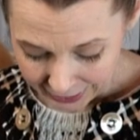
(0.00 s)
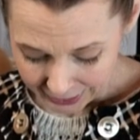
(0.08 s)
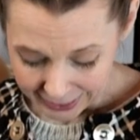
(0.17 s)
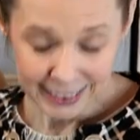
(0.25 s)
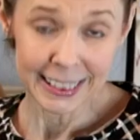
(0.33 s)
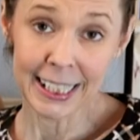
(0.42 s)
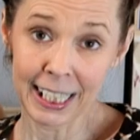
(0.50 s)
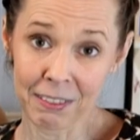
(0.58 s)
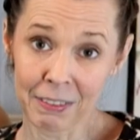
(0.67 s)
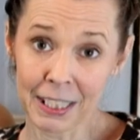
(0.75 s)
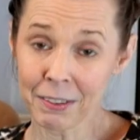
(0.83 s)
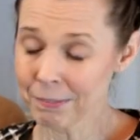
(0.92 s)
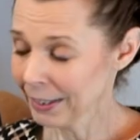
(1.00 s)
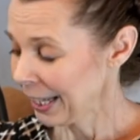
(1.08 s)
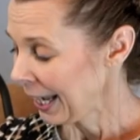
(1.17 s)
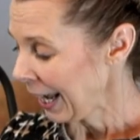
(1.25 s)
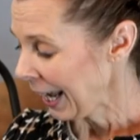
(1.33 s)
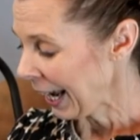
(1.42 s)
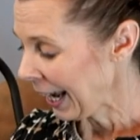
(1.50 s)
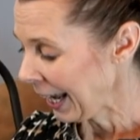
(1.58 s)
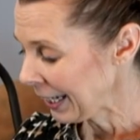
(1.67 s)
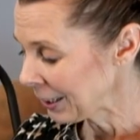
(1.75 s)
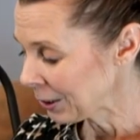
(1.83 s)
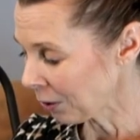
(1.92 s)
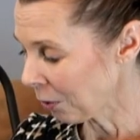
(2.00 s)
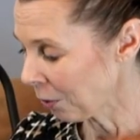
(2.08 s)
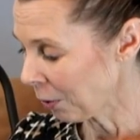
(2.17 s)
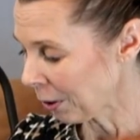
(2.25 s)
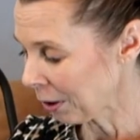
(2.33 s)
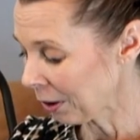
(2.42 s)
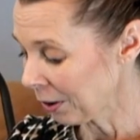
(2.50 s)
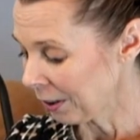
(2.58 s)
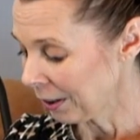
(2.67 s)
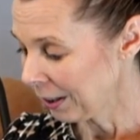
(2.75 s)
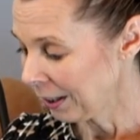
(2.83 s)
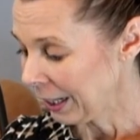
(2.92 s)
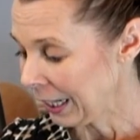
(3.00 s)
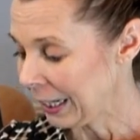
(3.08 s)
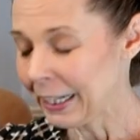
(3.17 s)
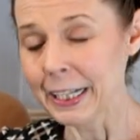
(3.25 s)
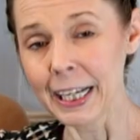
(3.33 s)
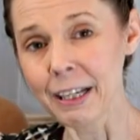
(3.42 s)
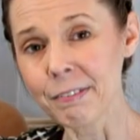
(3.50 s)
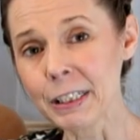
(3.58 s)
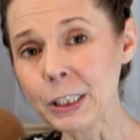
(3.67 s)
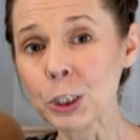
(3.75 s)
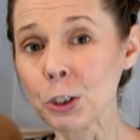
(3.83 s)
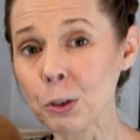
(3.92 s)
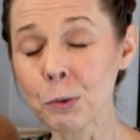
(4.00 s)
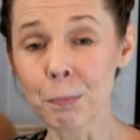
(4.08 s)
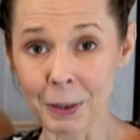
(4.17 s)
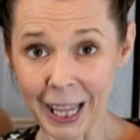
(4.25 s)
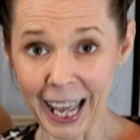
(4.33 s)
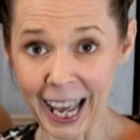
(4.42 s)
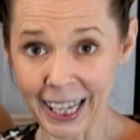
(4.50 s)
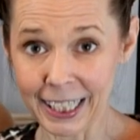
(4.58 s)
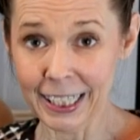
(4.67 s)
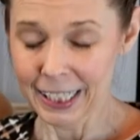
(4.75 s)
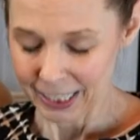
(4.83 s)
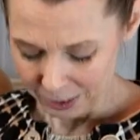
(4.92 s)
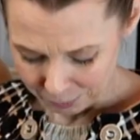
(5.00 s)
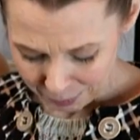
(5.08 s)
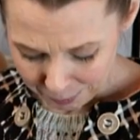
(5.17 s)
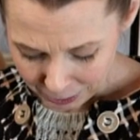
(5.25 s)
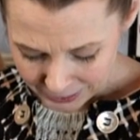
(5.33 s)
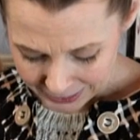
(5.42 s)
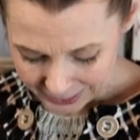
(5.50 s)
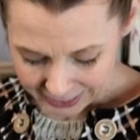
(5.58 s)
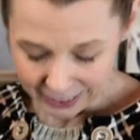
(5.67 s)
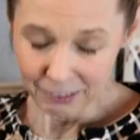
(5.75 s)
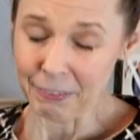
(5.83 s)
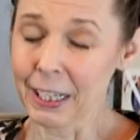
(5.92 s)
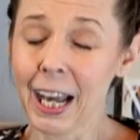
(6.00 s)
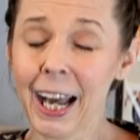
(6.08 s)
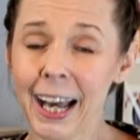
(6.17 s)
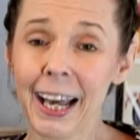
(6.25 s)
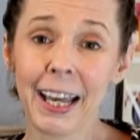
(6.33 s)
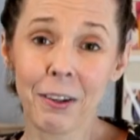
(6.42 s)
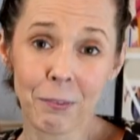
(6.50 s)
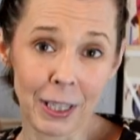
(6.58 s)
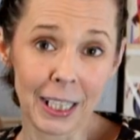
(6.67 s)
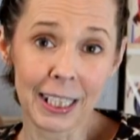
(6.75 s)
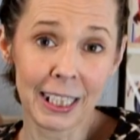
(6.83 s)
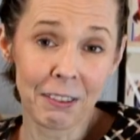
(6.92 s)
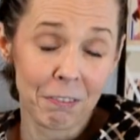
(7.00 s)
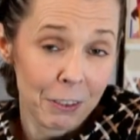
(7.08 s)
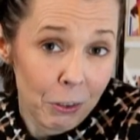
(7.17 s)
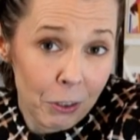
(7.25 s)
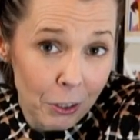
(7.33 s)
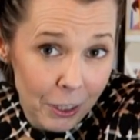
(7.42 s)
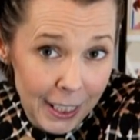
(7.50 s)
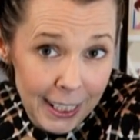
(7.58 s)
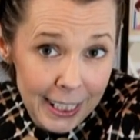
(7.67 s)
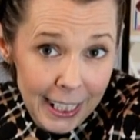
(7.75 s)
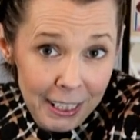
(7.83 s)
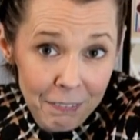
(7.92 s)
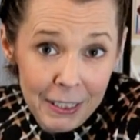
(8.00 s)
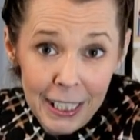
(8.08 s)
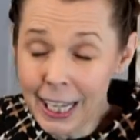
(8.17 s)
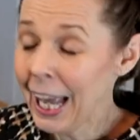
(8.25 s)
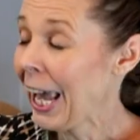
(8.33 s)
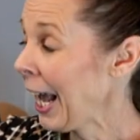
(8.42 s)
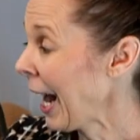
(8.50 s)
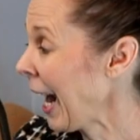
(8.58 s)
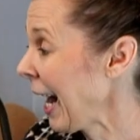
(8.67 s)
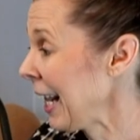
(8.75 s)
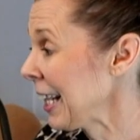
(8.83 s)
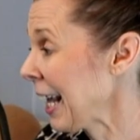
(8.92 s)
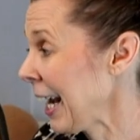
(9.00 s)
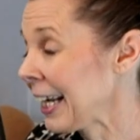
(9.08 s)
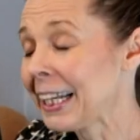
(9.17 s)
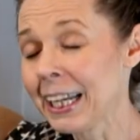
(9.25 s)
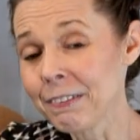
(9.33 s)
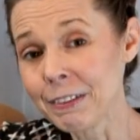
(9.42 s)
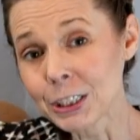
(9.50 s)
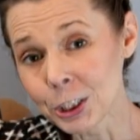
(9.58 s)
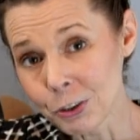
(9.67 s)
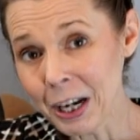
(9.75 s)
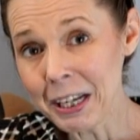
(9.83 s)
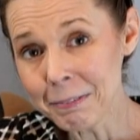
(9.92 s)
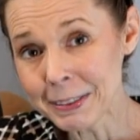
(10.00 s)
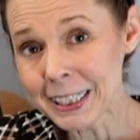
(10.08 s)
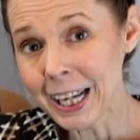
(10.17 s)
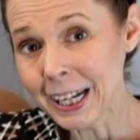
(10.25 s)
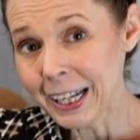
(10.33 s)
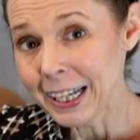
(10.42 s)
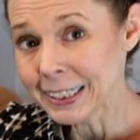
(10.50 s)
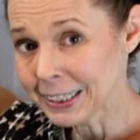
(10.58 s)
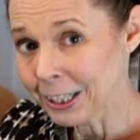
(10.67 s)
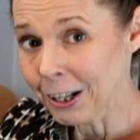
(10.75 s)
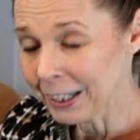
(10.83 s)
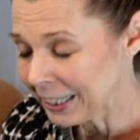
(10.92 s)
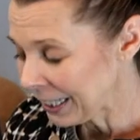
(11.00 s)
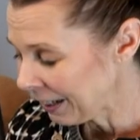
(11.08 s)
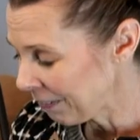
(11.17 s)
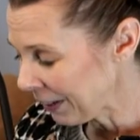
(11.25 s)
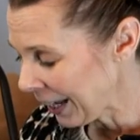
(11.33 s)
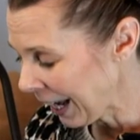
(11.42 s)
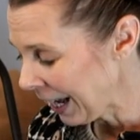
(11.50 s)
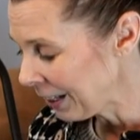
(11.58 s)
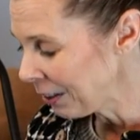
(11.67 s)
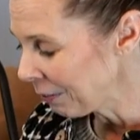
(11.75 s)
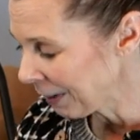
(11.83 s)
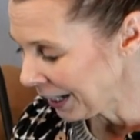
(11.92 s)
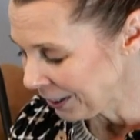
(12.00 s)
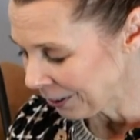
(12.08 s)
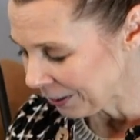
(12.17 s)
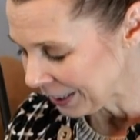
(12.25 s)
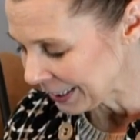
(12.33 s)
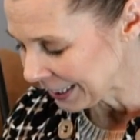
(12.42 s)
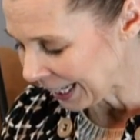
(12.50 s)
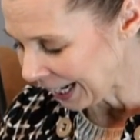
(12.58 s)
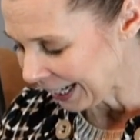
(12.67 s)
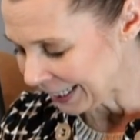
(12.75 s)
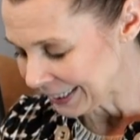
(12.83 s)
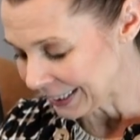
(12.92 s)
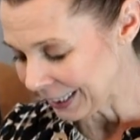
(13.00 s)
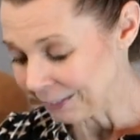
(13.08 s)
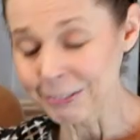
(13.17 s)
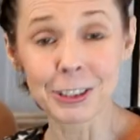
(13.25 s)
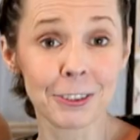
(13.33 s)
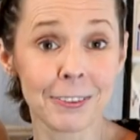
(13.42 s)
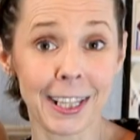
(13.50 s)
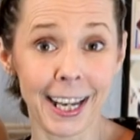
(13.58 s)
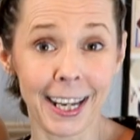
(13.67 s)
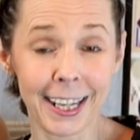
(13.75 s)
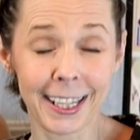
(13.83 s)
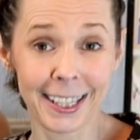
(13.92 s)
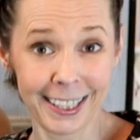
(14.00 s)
is navy and or navy to black, but mostly navy. I really feel good in navy. I like navy stripes. I like solid navy. And you might notice I seem to like